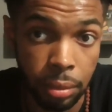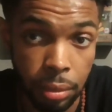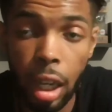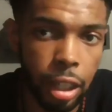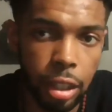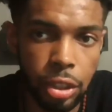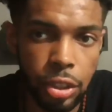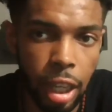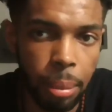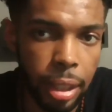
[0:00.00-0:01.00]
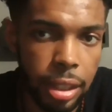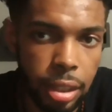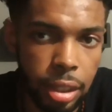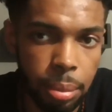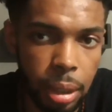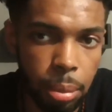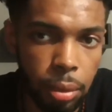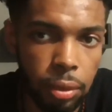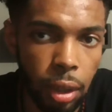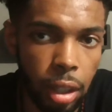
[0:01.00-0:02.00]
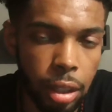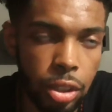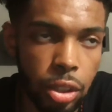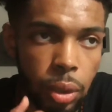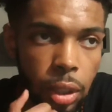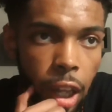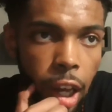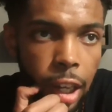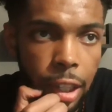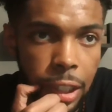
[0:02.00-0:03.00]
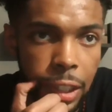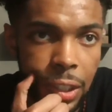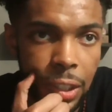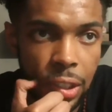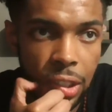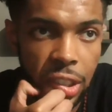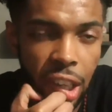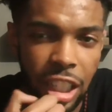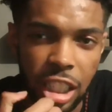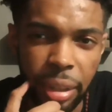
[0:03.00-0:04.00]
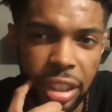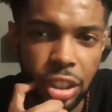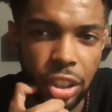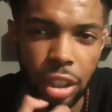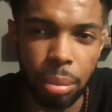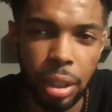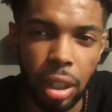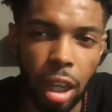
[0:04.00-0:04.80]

Another trap I see people fall into a lot is not expecting there to be